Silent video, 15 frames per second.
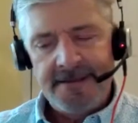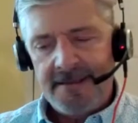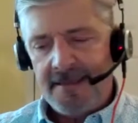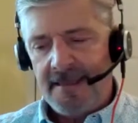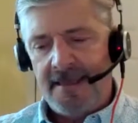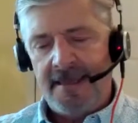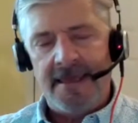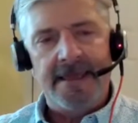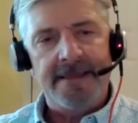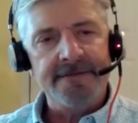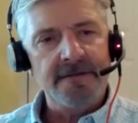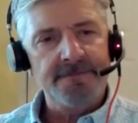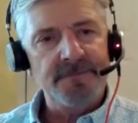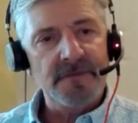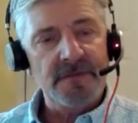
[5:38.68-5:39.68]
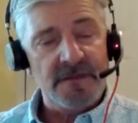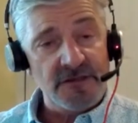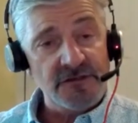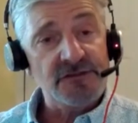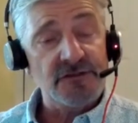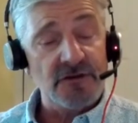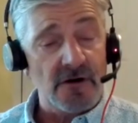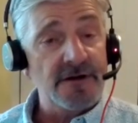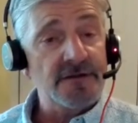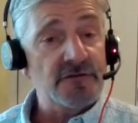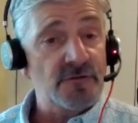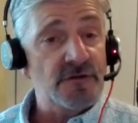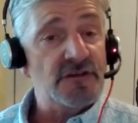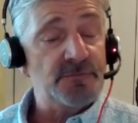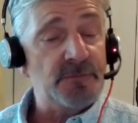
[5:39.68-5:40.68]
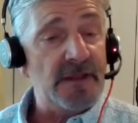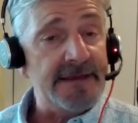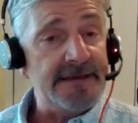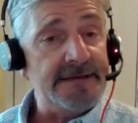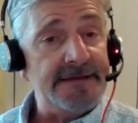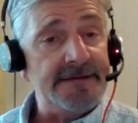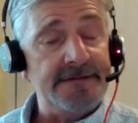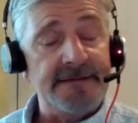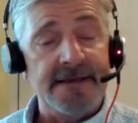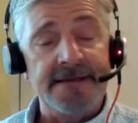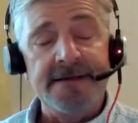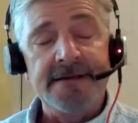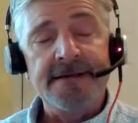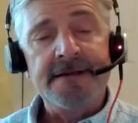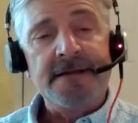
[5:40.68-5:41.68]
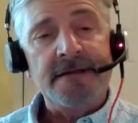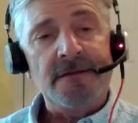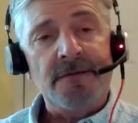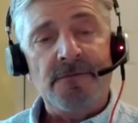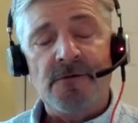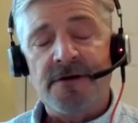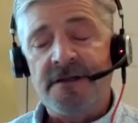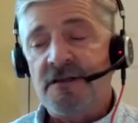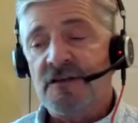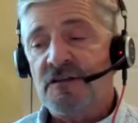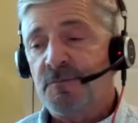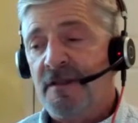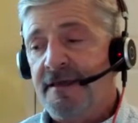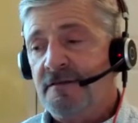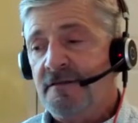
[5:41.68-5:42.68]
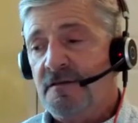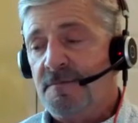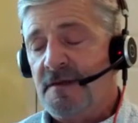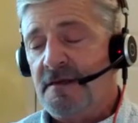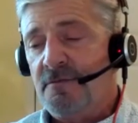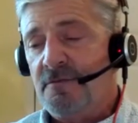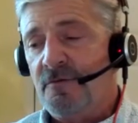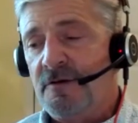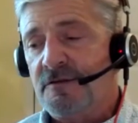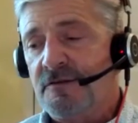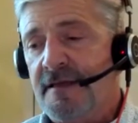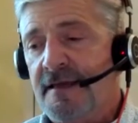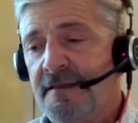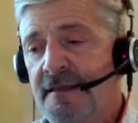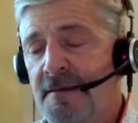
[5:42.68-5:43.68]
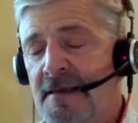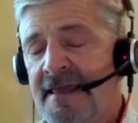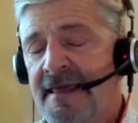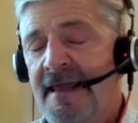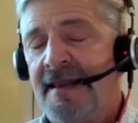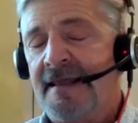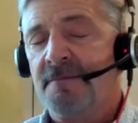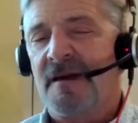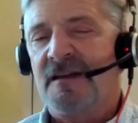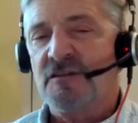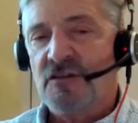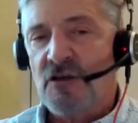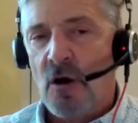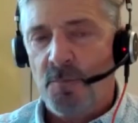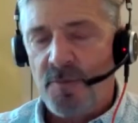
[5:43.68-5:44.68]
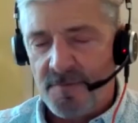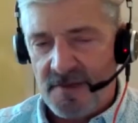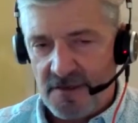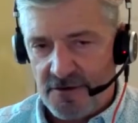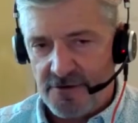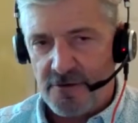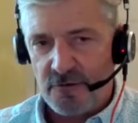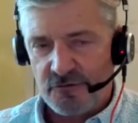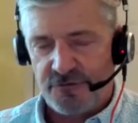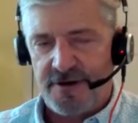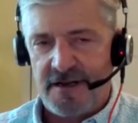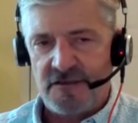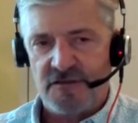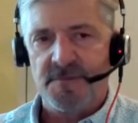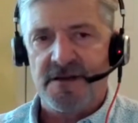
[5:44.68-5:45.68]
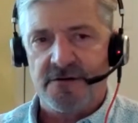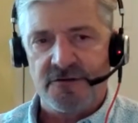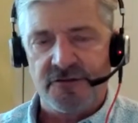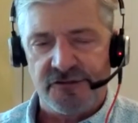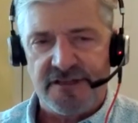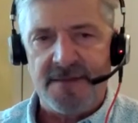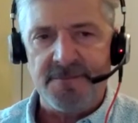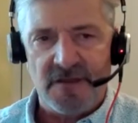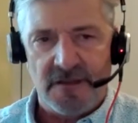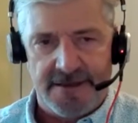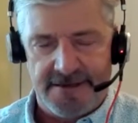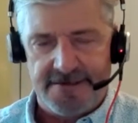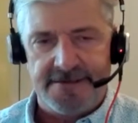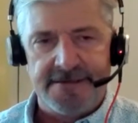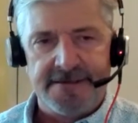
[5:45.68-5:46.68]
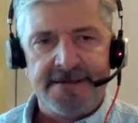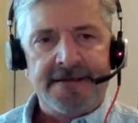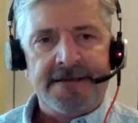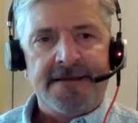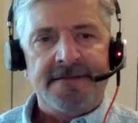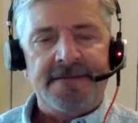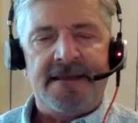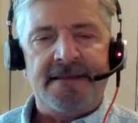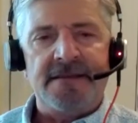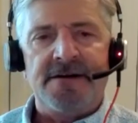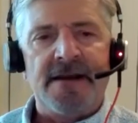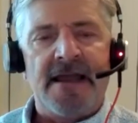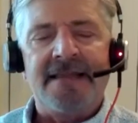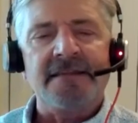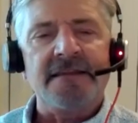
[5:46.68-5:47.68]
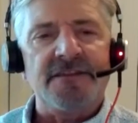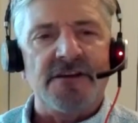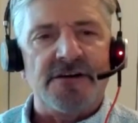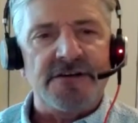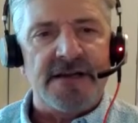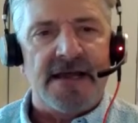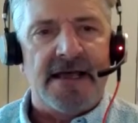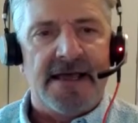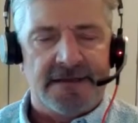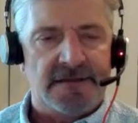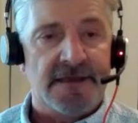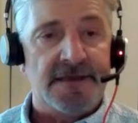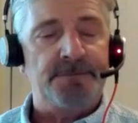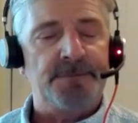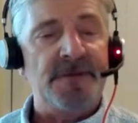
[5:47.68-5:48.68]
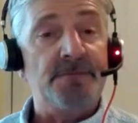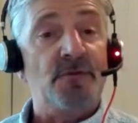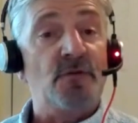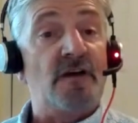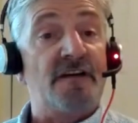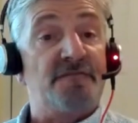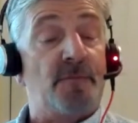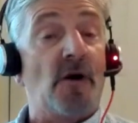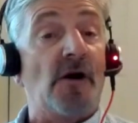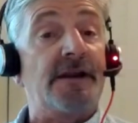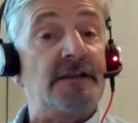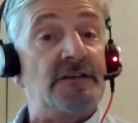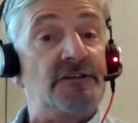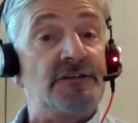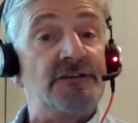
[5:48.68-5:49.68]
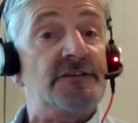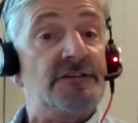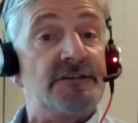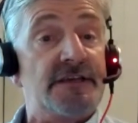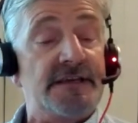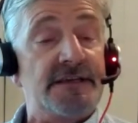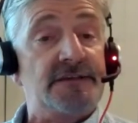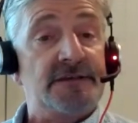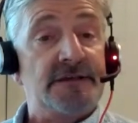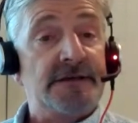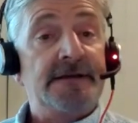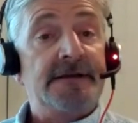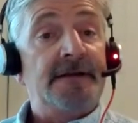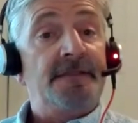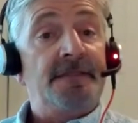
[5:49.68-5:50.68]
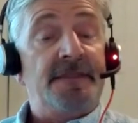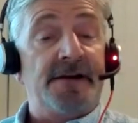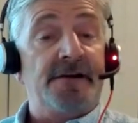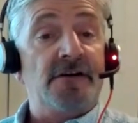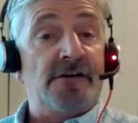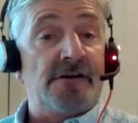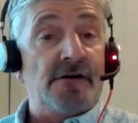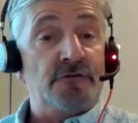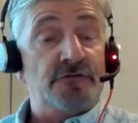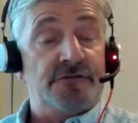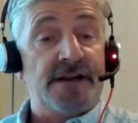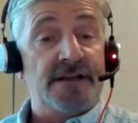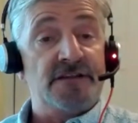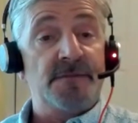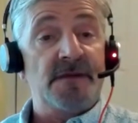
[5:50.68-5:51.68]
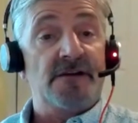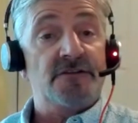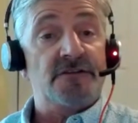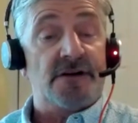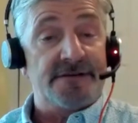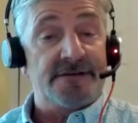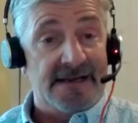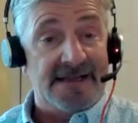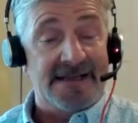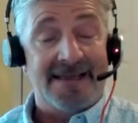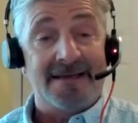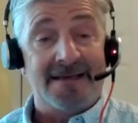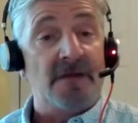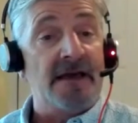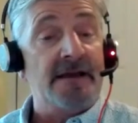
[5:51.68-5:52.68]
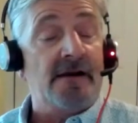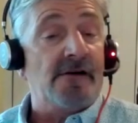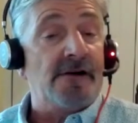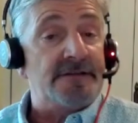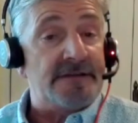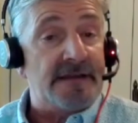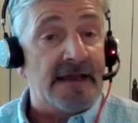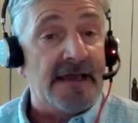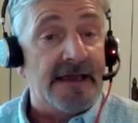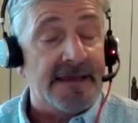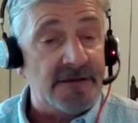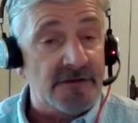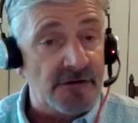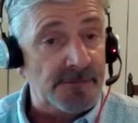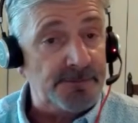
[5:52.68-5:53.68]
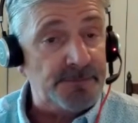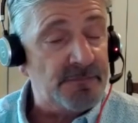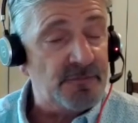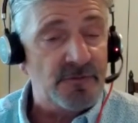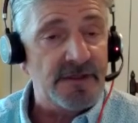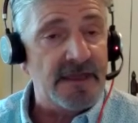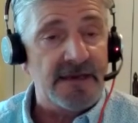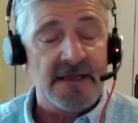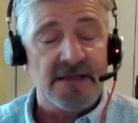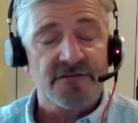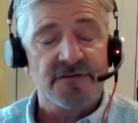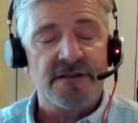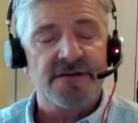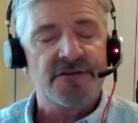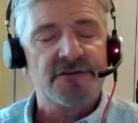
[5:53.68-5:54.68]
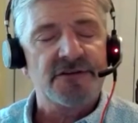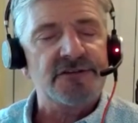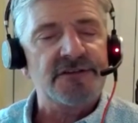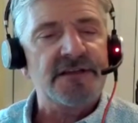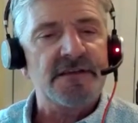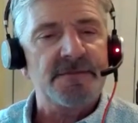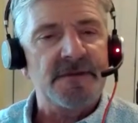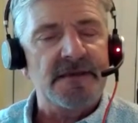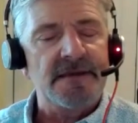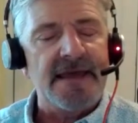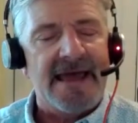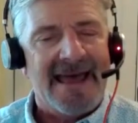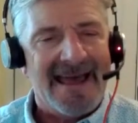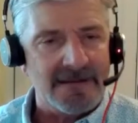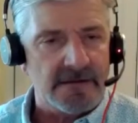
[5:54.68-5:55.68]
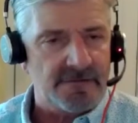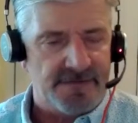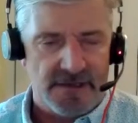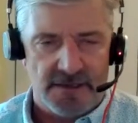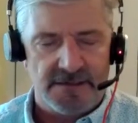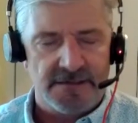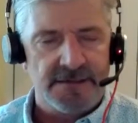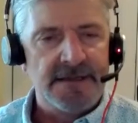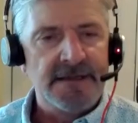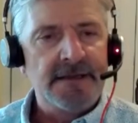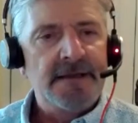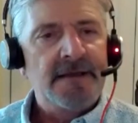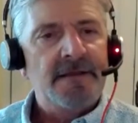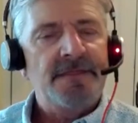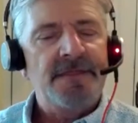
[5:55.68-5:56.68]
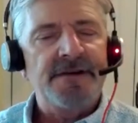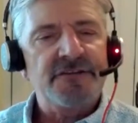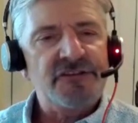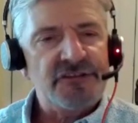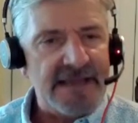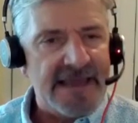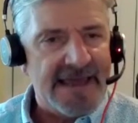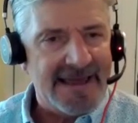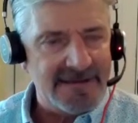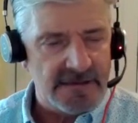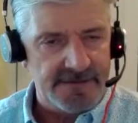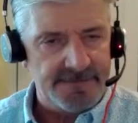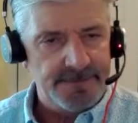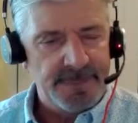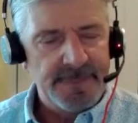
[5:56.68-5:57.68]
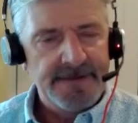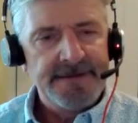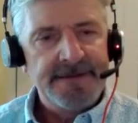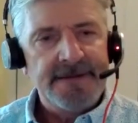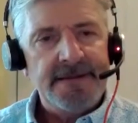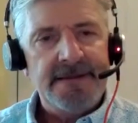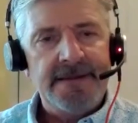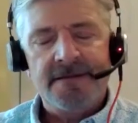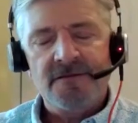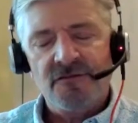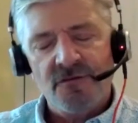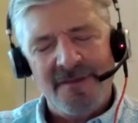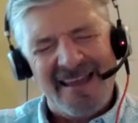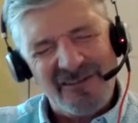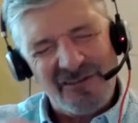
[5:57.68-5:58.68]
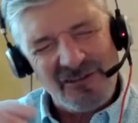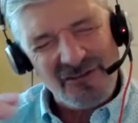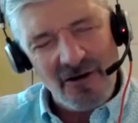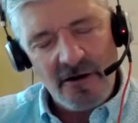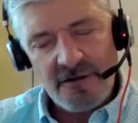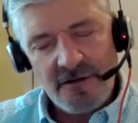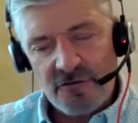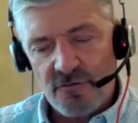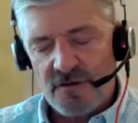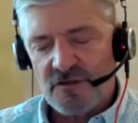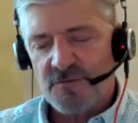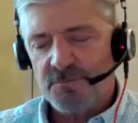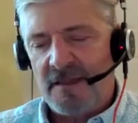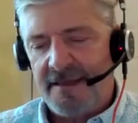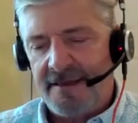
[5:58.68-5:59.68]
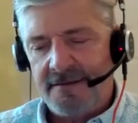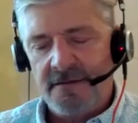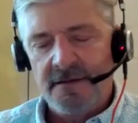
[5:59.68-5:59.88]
And this started to explain it, that when he explained to me was that I got to get my dopamine neurotransmitters stimulated, that they're not that they're dying. Like people who have Parkinson's disease, their neurotransmitters are dying. Mine aren't dying. Your people with ADHD, they just need to be activated. They're stagnant. And so that started to explain